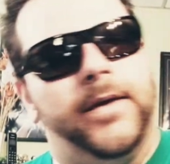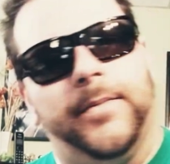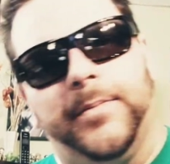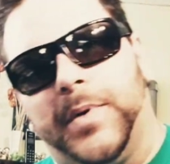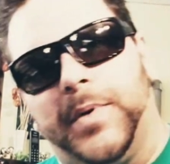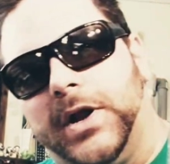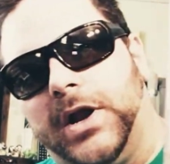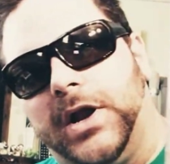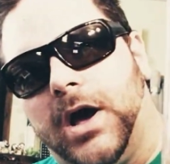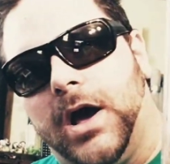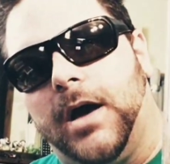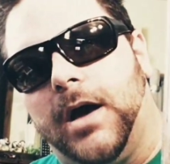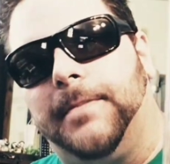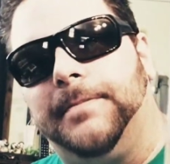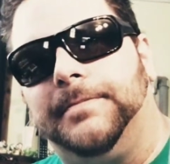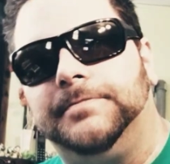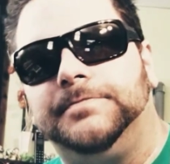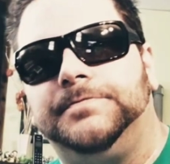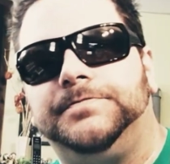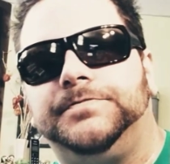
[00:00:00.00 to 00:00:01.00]
But,
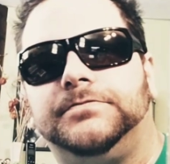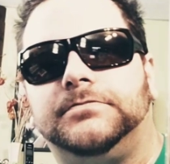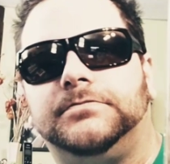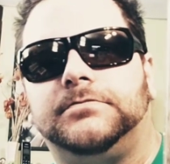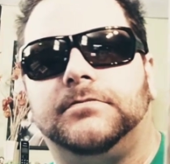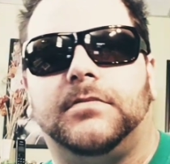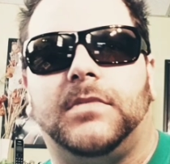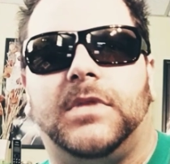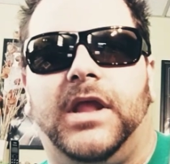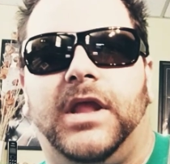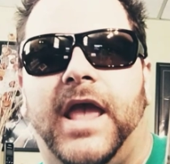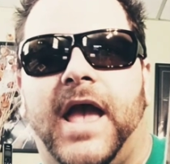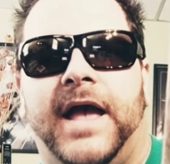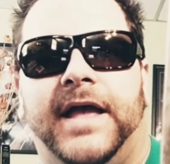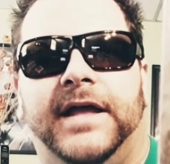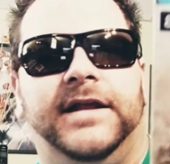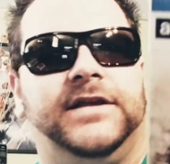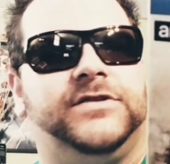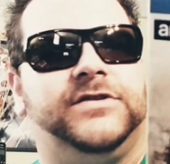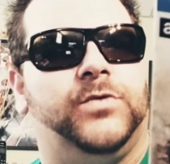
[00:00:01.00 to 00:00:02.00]
yeah,
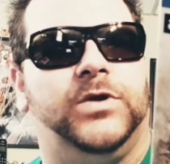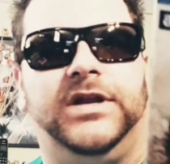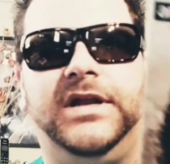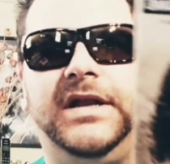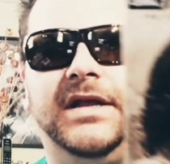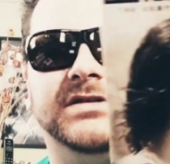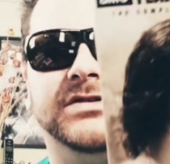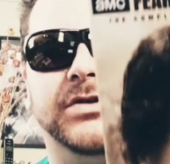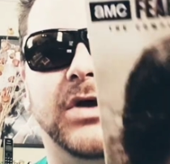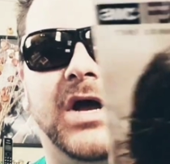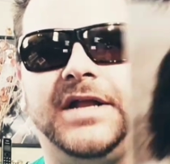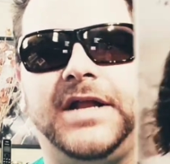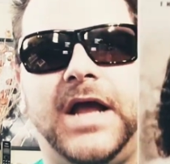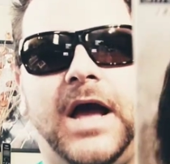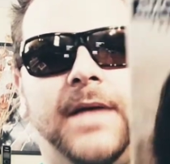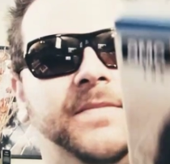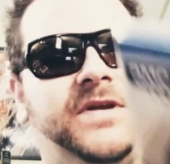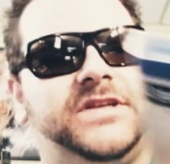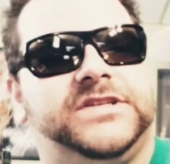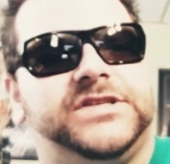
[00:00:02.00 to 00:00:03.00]
it is what it is.
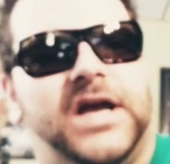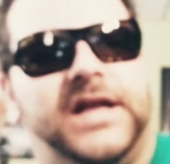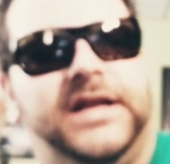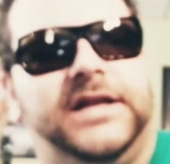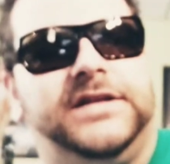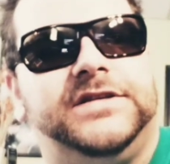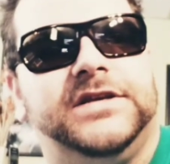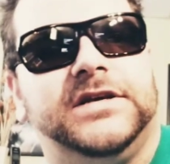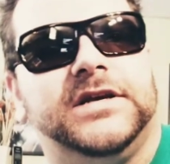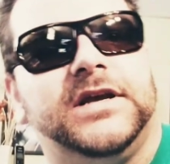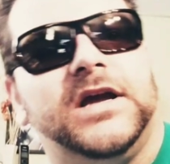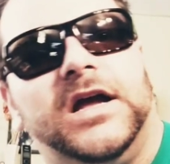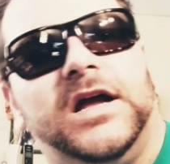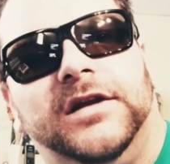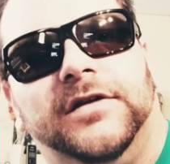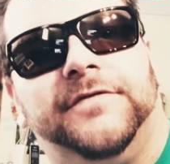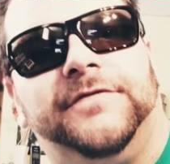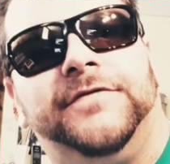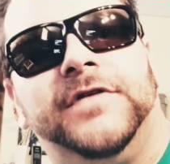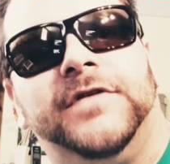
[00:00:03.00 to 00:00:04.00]
I'm excited to kind
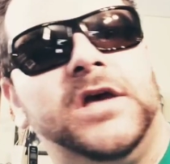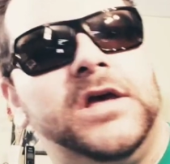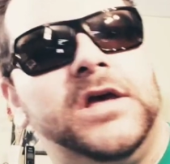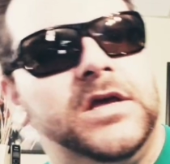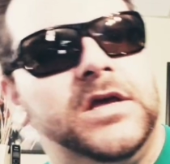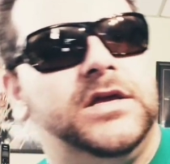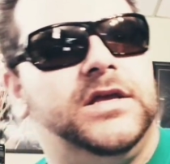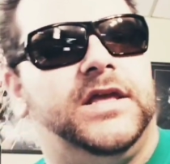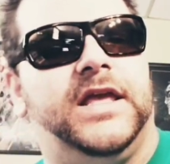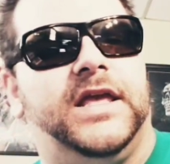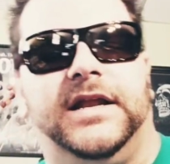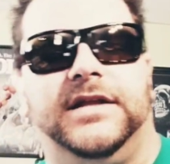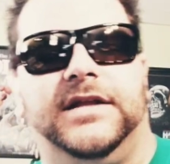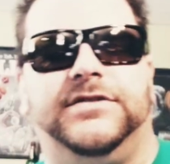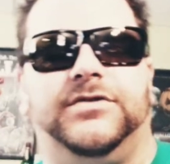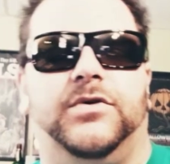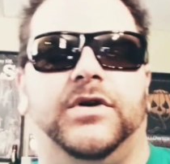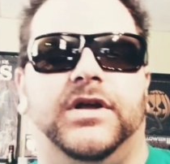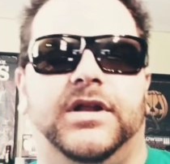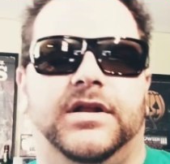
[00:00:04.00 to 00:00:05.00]
of get
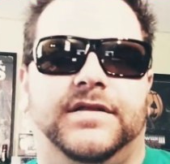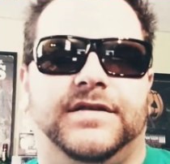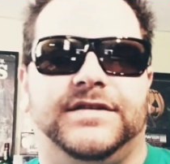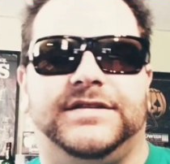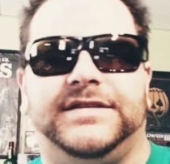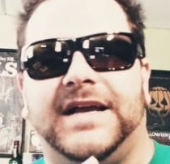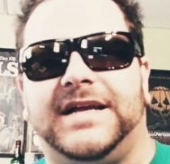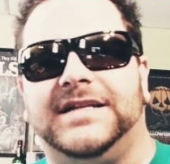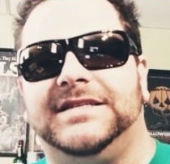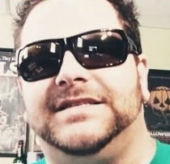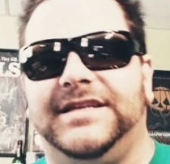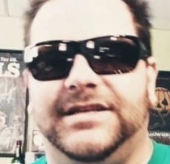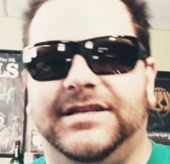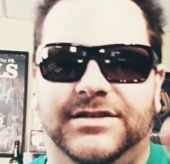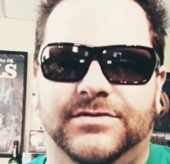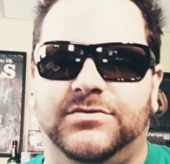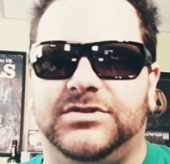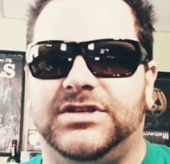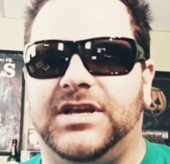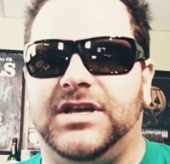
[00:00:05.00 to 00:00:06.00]
into it. The second
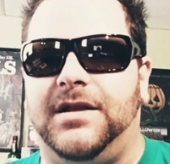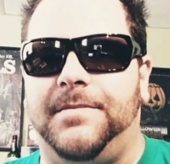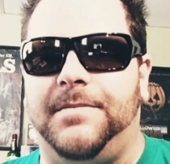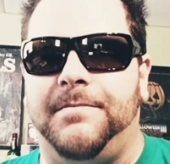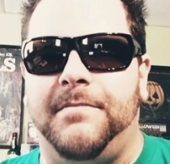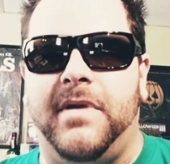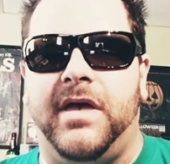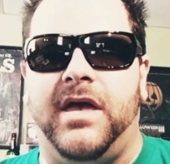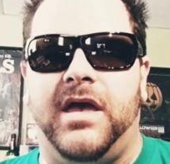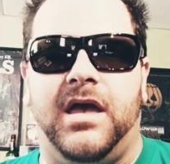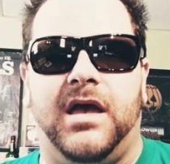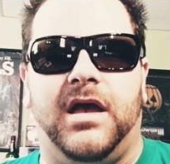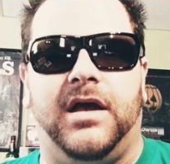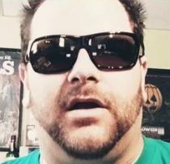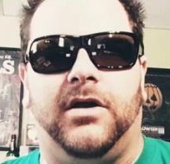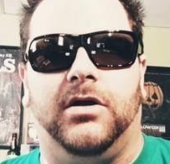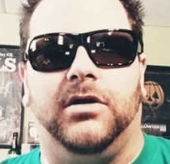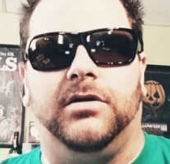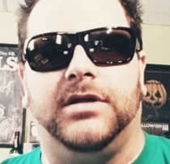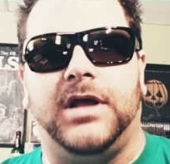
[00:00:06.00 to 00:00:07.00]
season was kind of meh. I
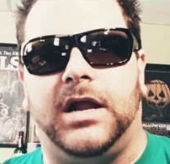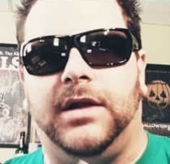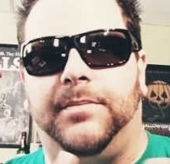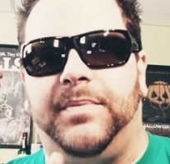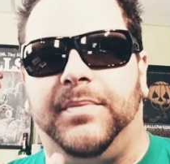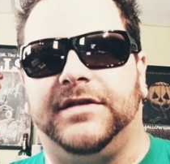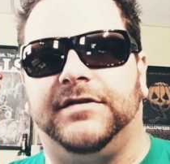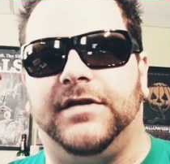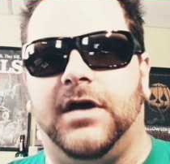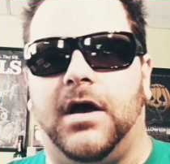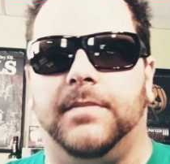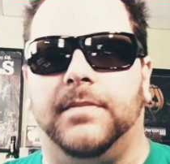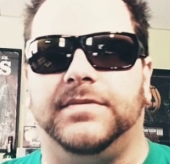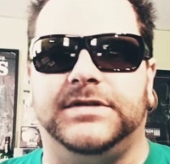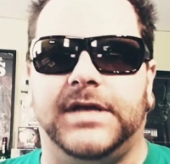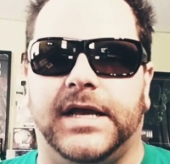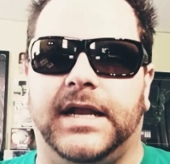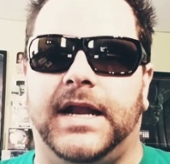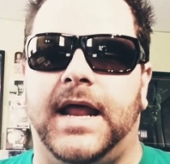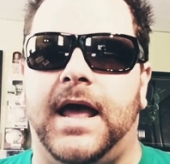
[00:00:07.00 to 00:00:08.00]
heard kind of picked up
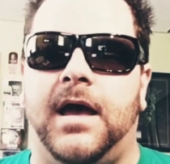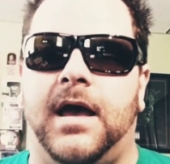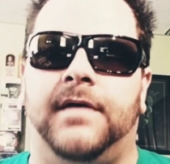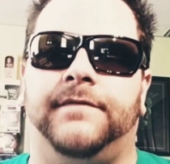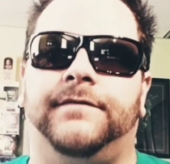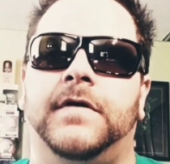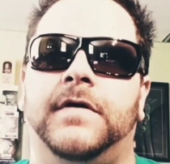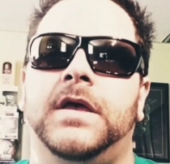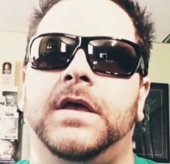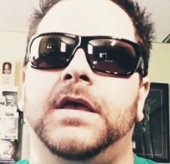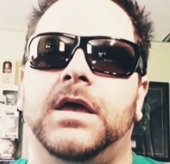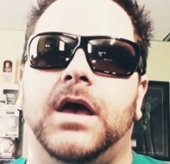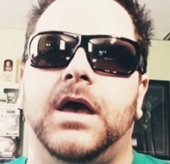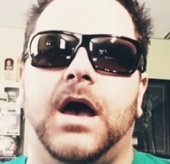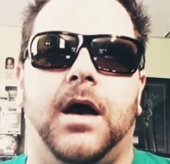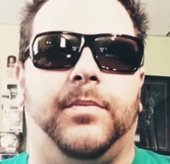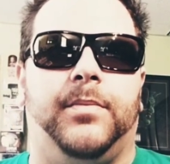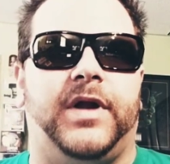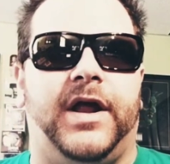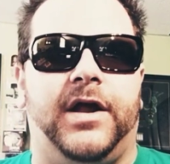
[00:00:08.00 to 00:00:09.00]
second half,
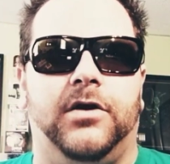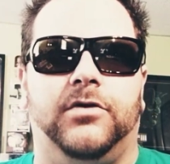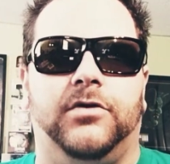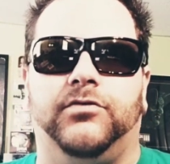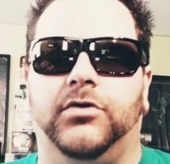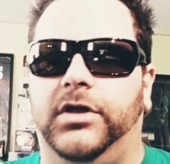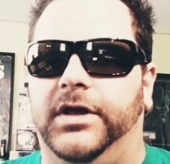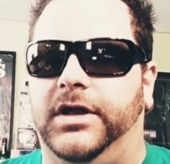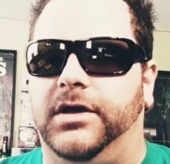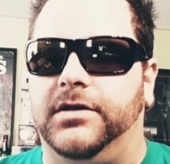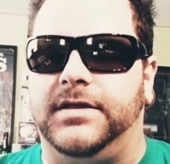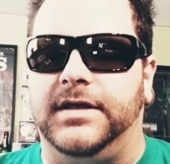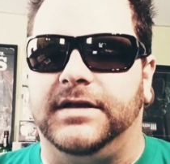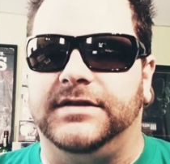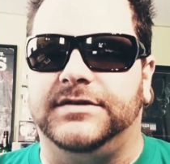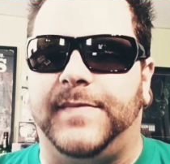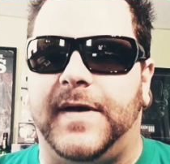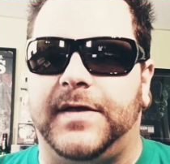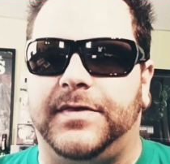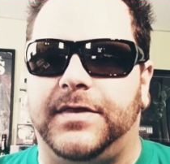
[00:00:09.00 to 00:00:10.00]
but I heard really good
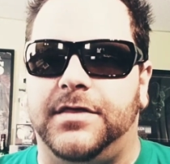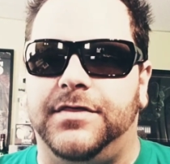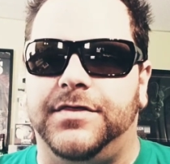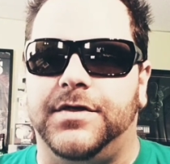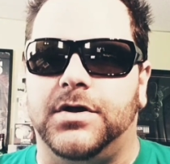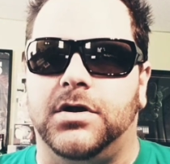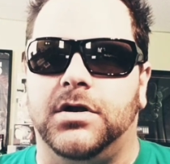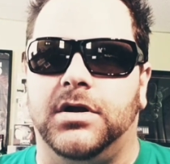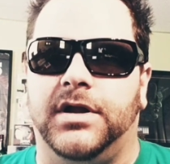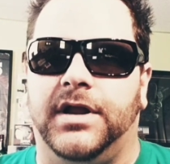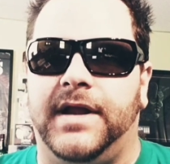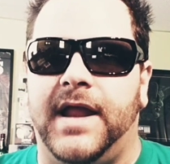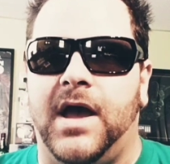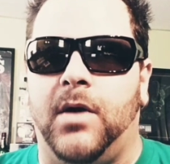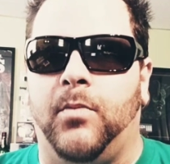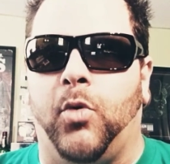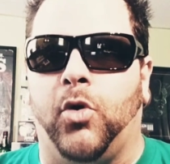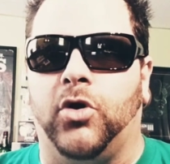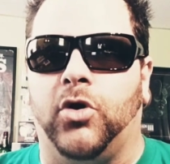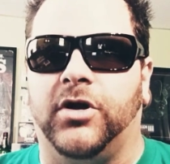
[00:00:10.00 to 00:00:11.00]
things about the third, and now
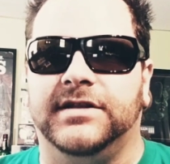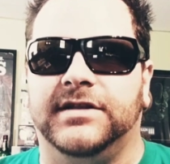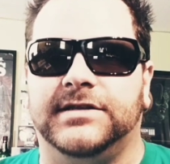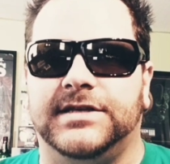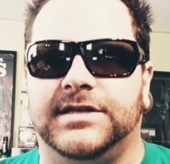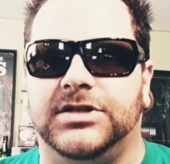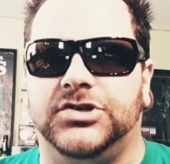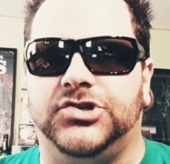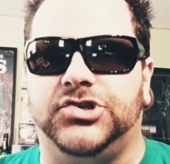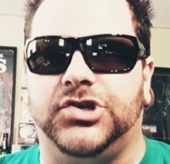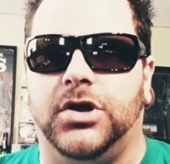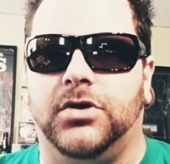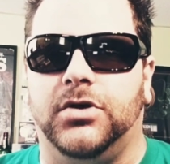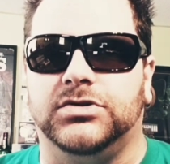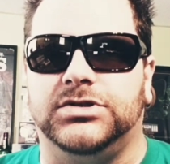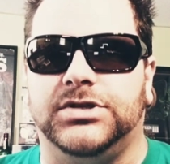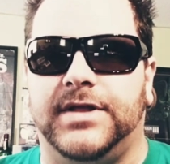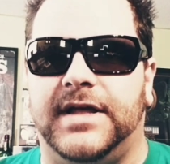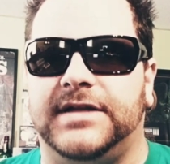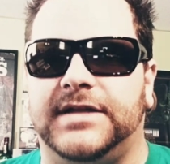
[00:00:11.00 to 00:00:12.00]
Morgan's in the show,
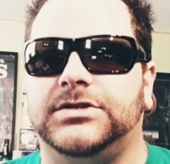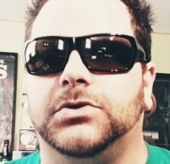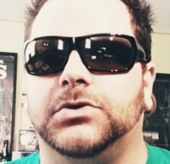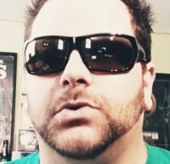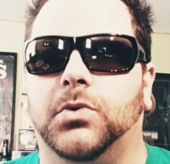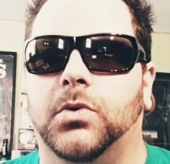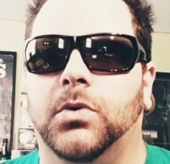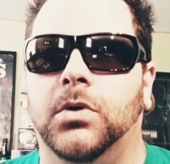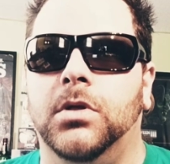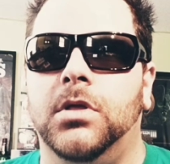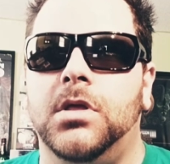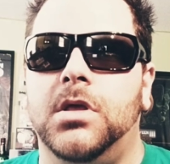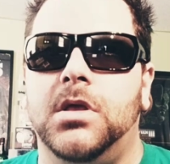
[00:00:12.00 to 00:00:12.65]
so that's cool.